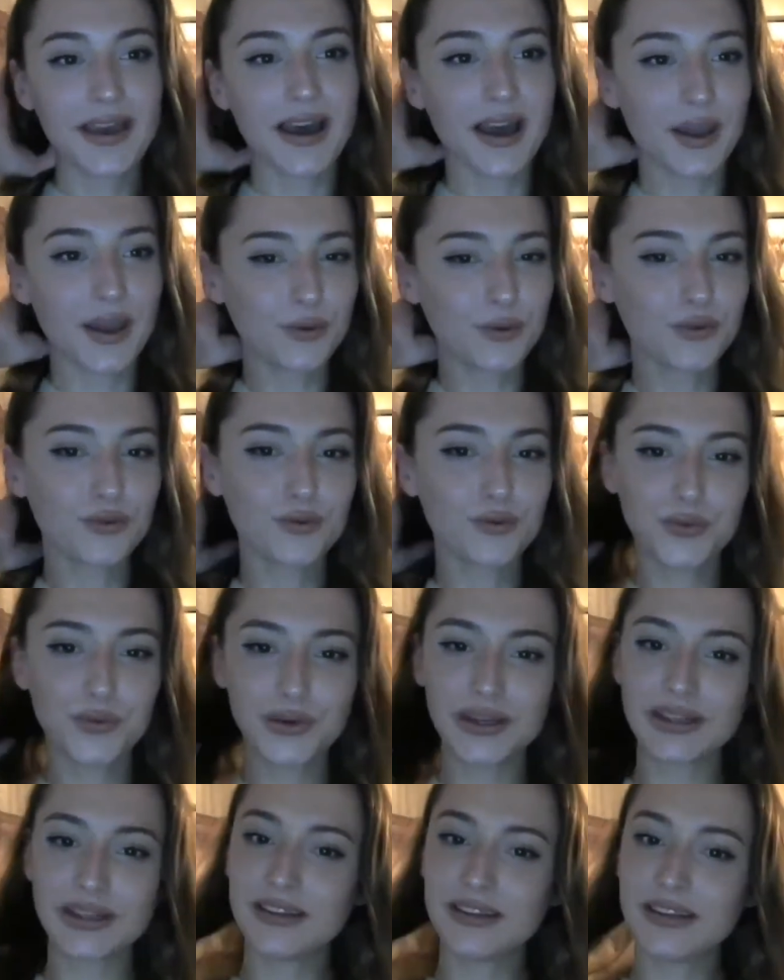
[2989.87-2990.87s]
I was
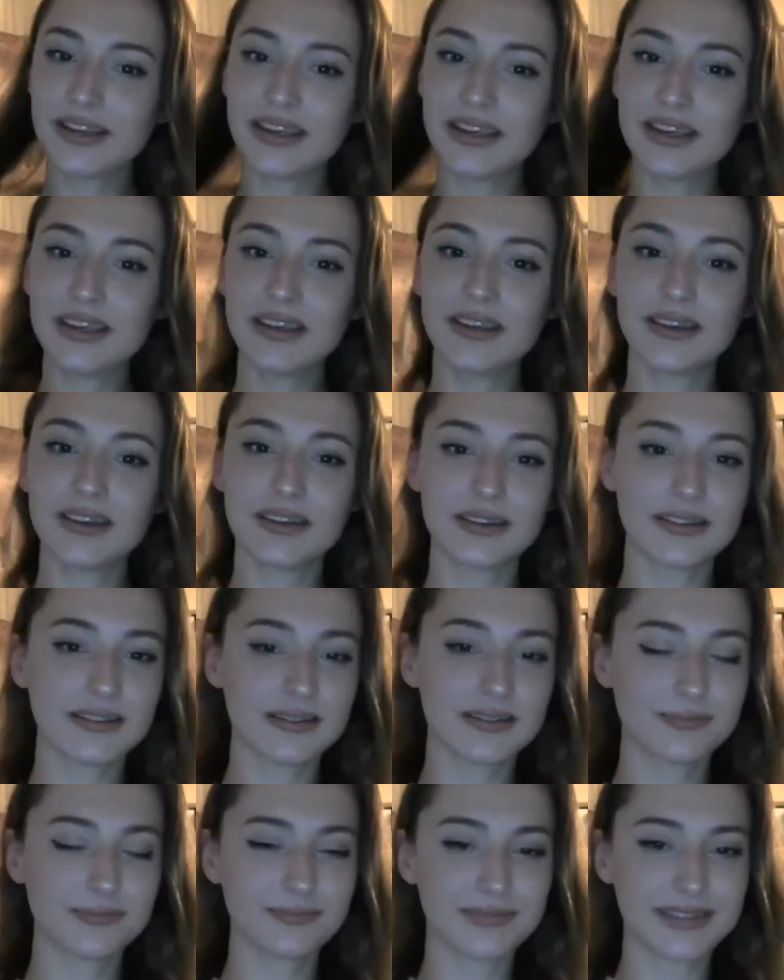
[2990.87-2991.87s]
really
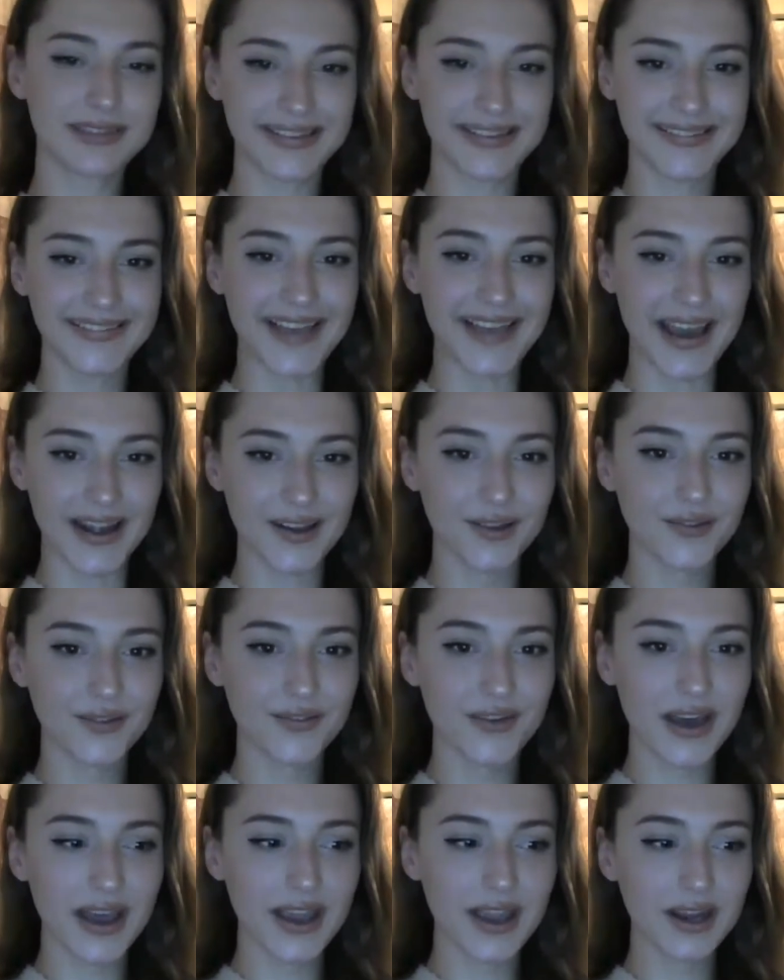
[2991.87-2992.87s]

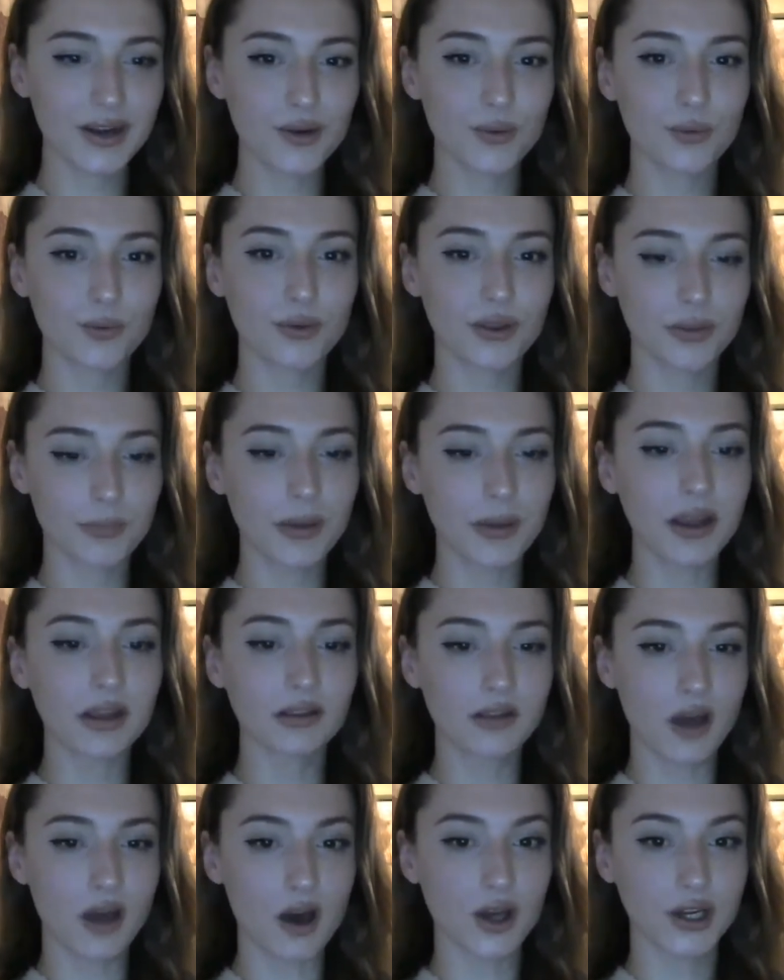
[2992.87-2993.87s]
dissatisfied with my
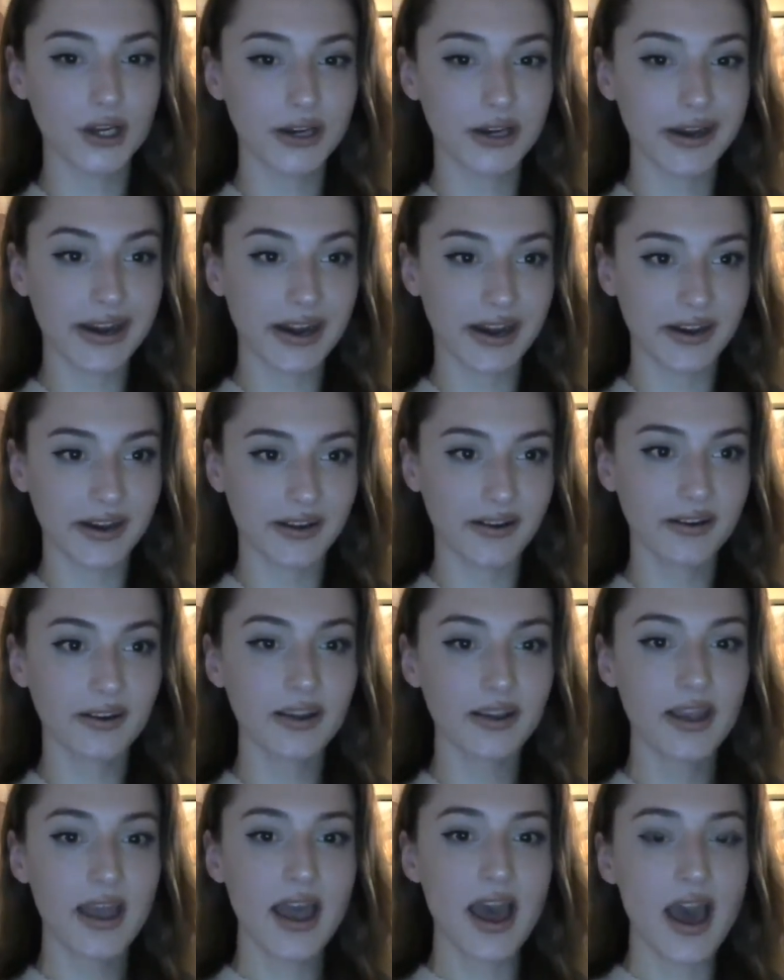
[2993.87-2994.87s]
longer
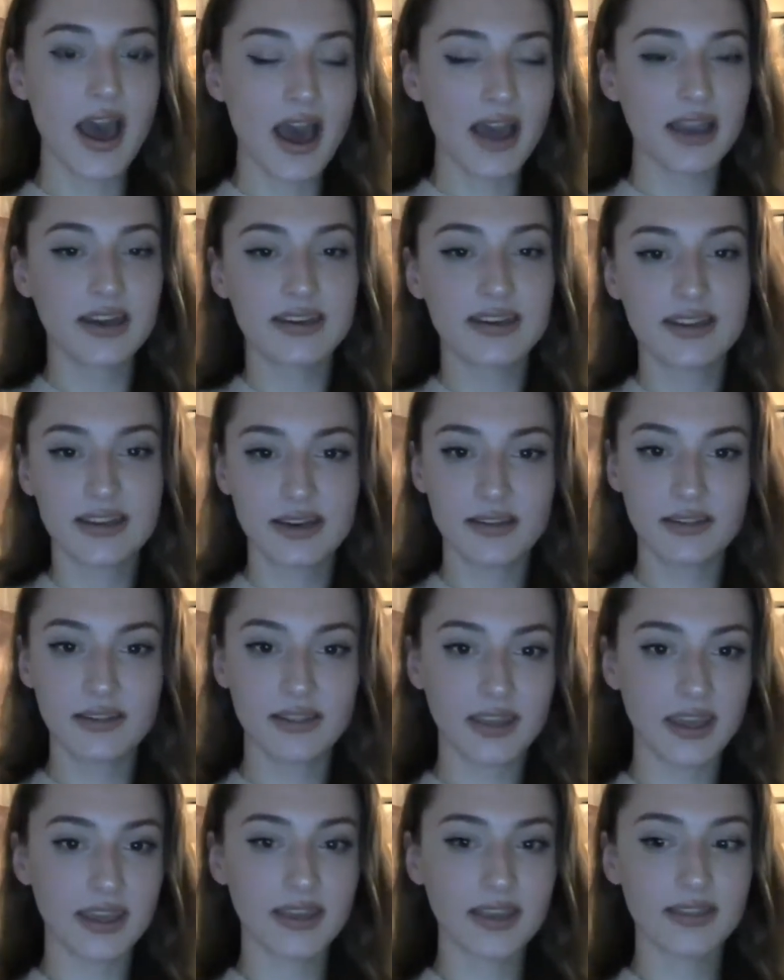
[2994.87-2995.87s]
hair. I didn't
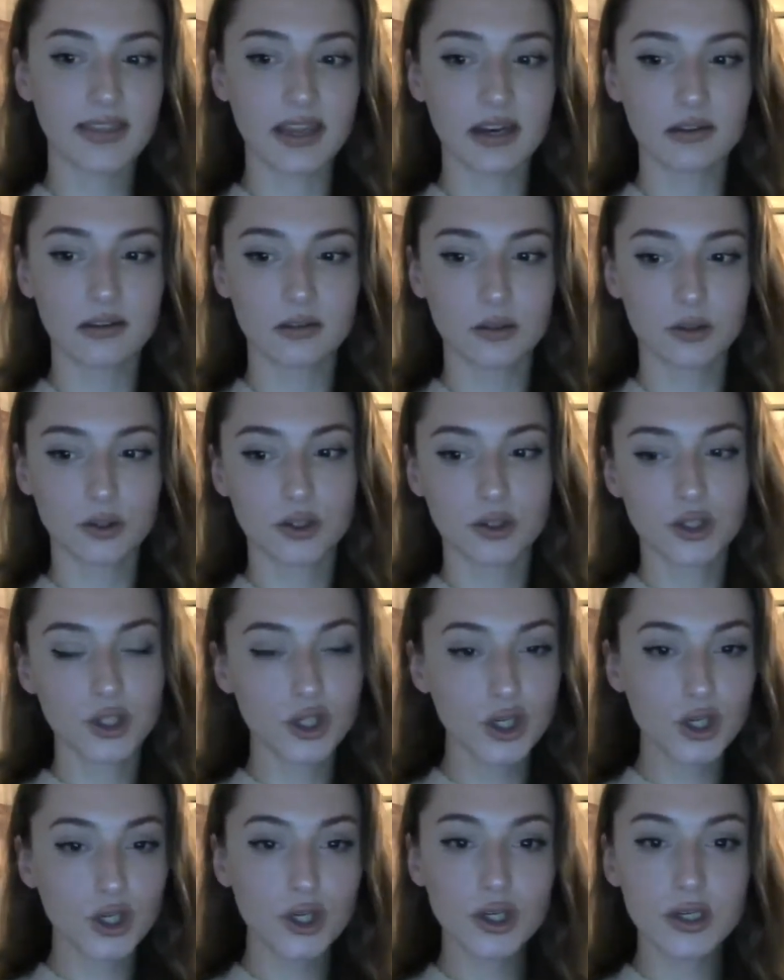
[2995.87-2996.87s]
think that it looked
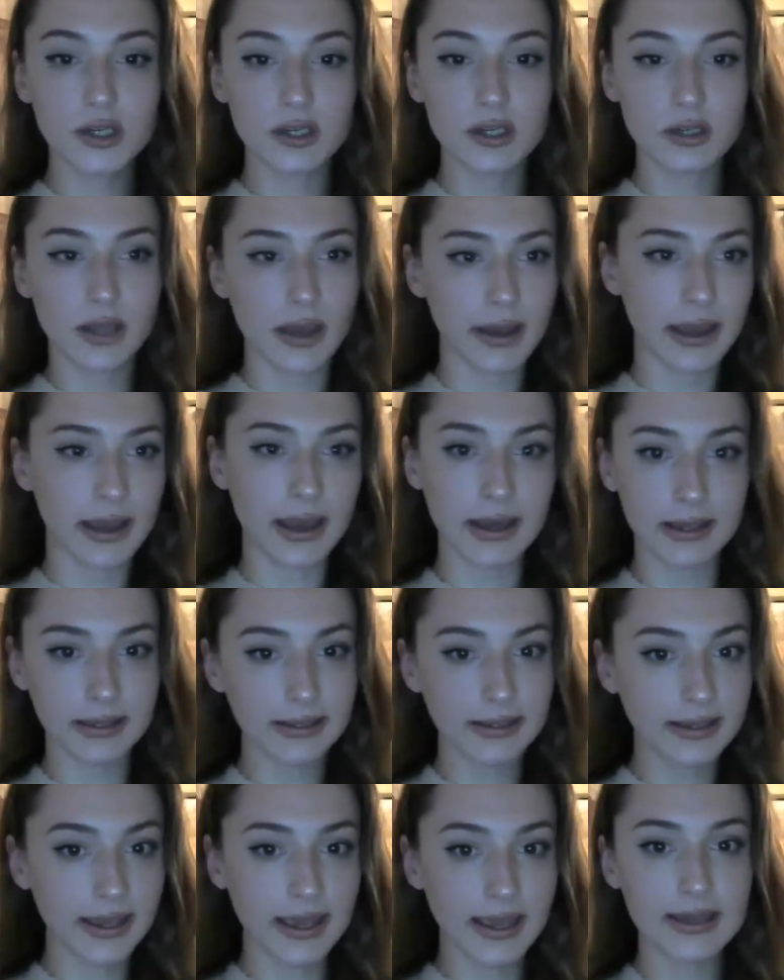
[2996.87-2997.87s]
good,
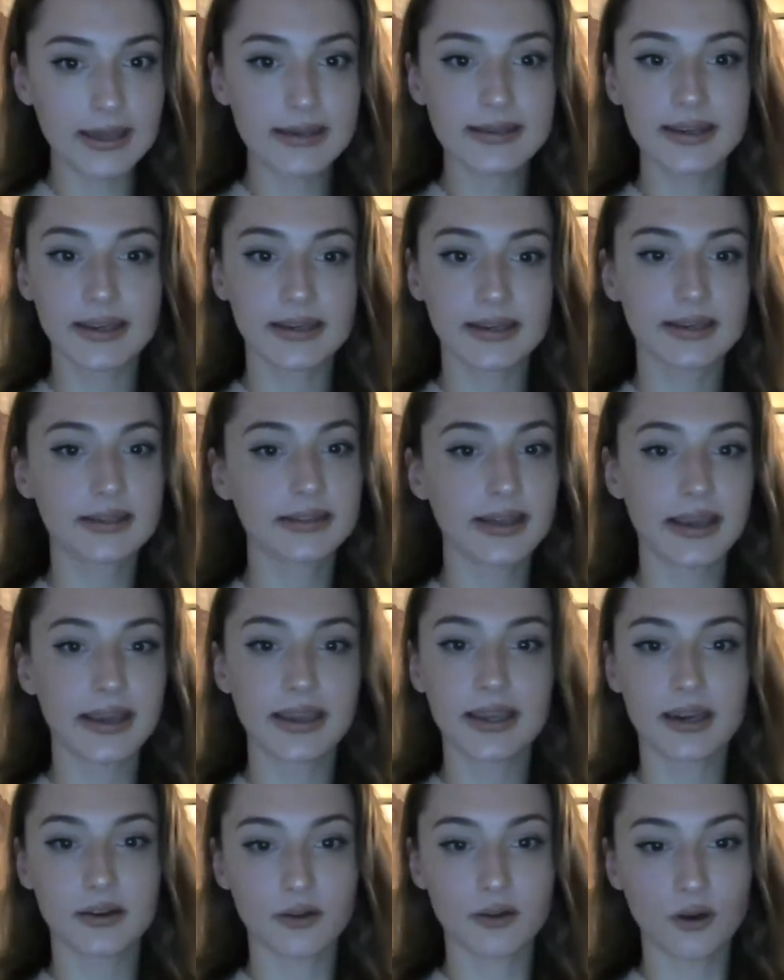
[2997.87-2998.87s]
elegant. I didn't
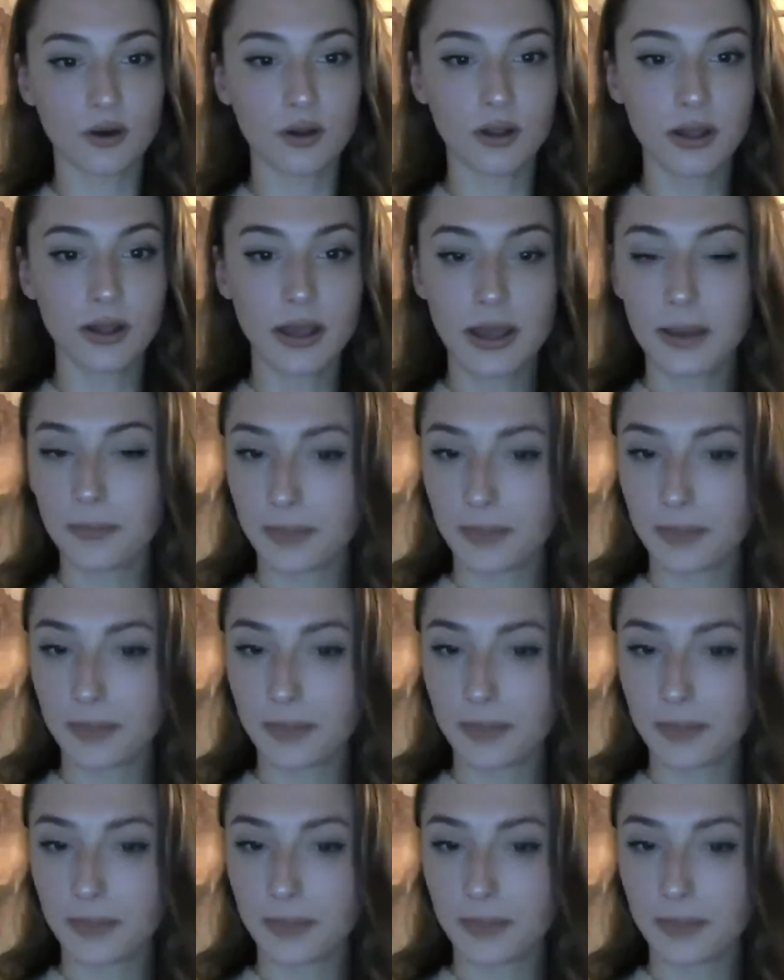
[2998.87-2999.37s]
like it at all.